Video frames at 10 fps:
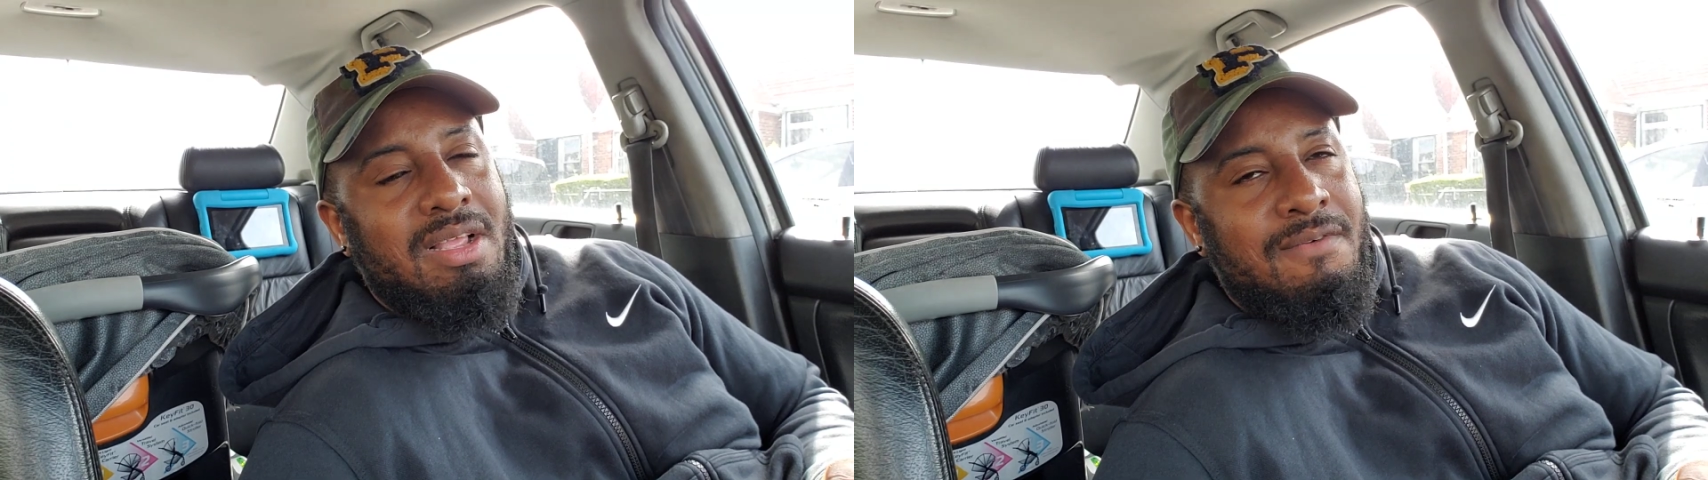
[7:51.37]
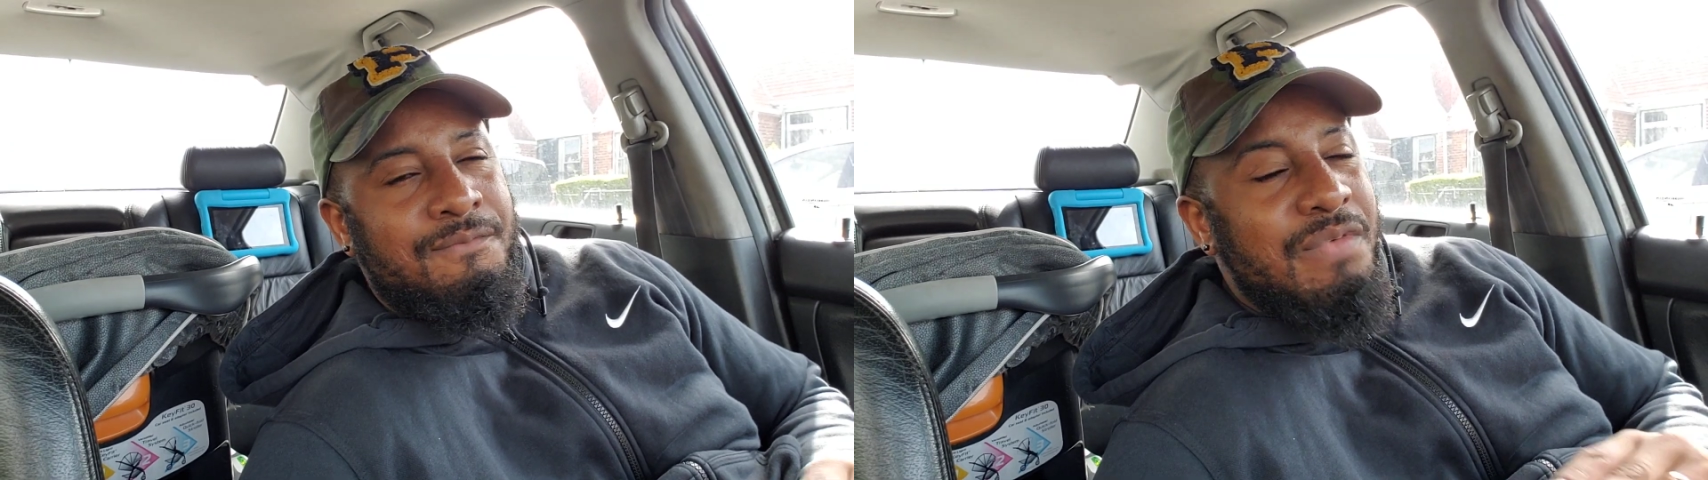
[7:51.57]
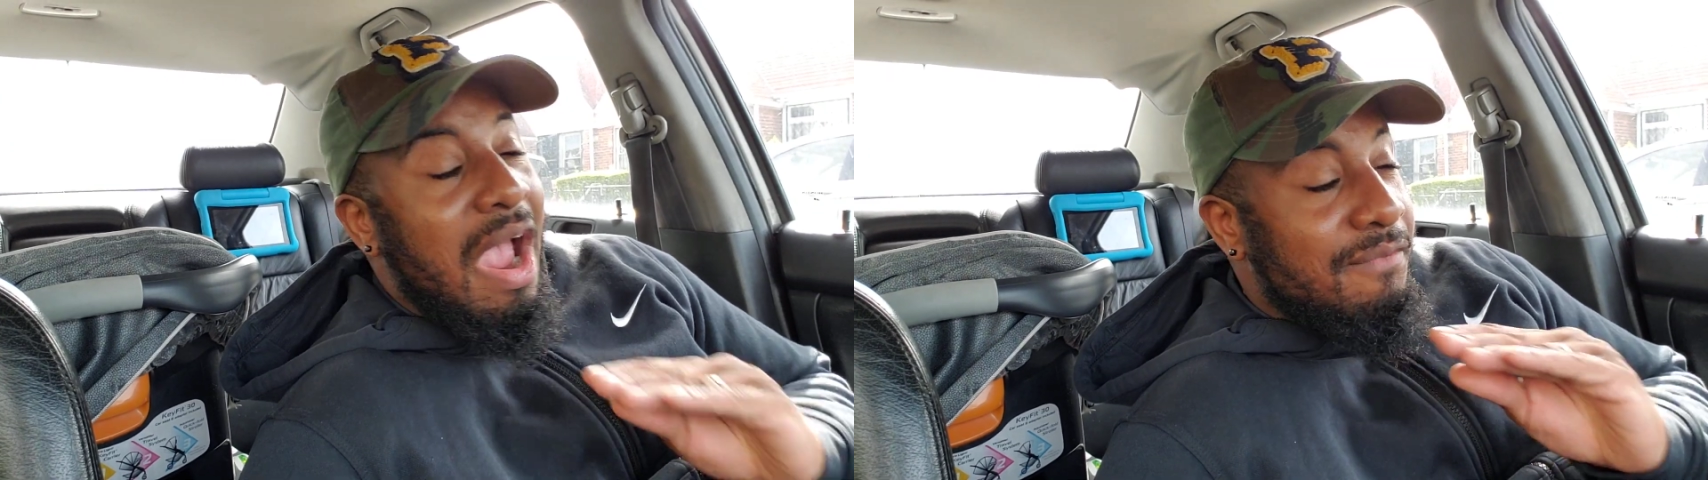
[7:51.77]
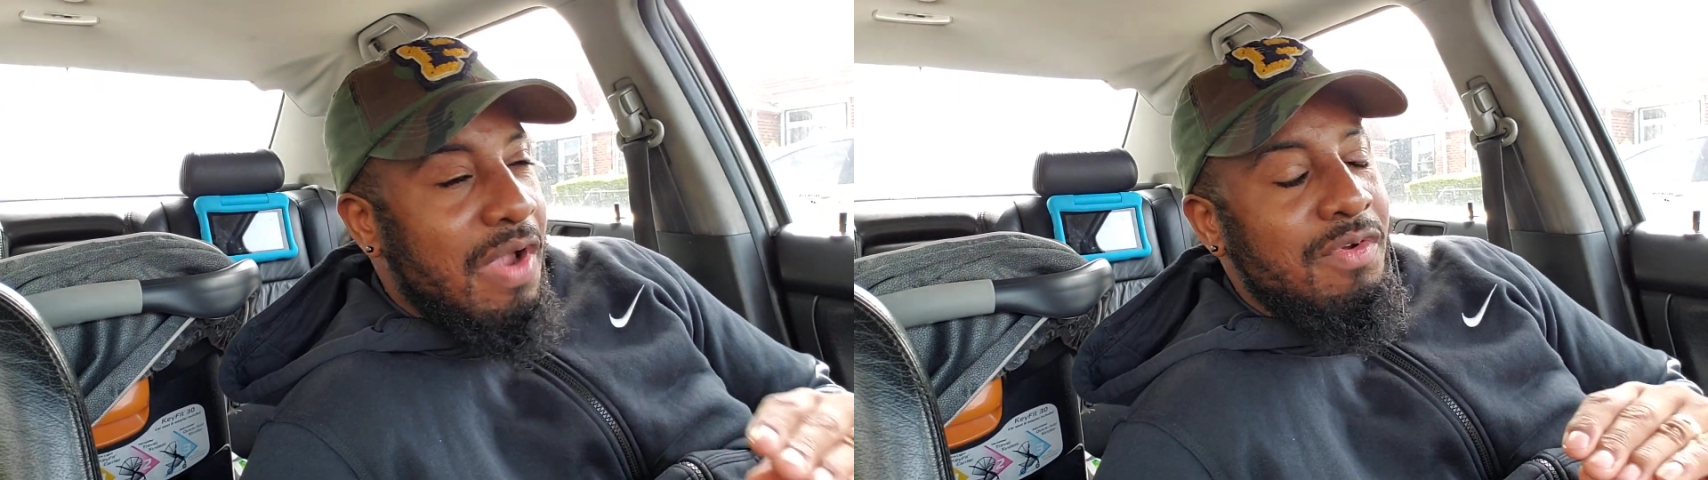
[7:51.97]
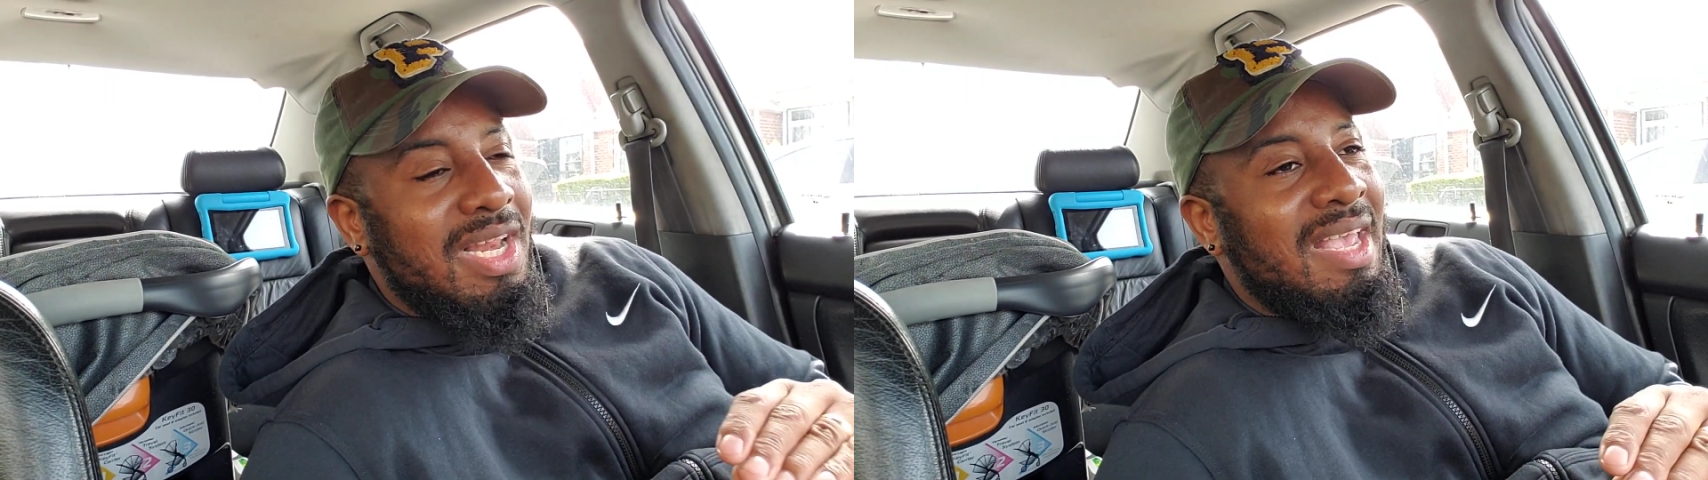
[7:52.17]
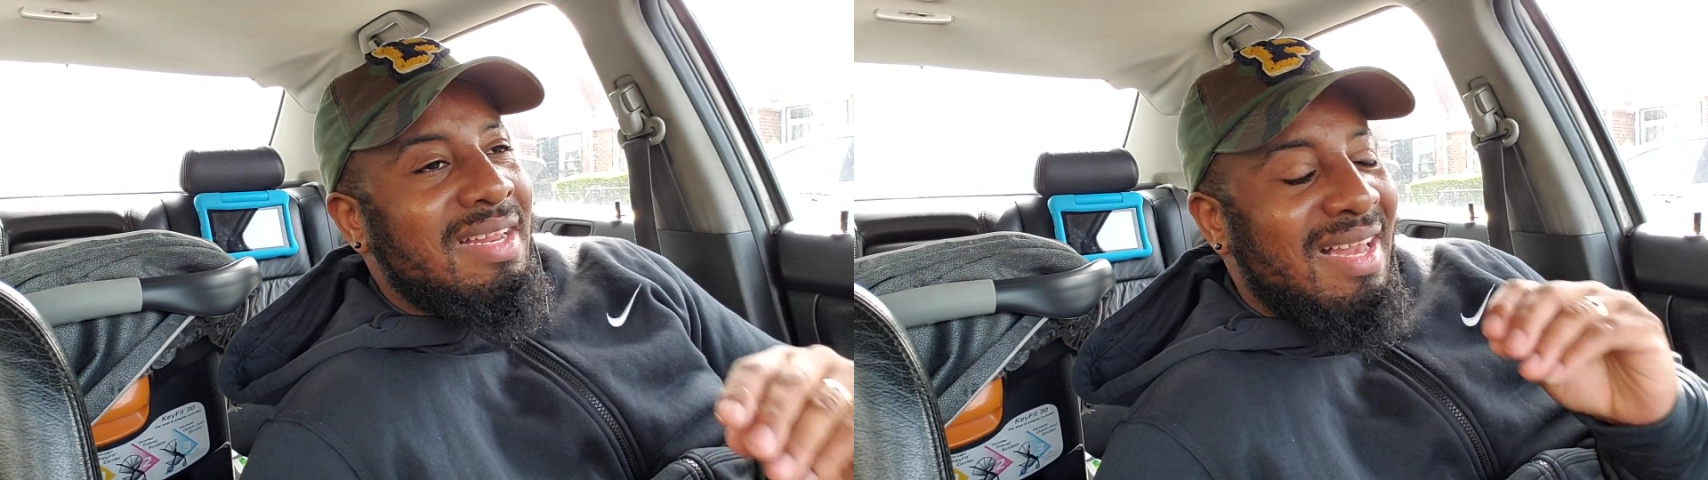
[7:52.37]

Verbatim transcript: very, very late, the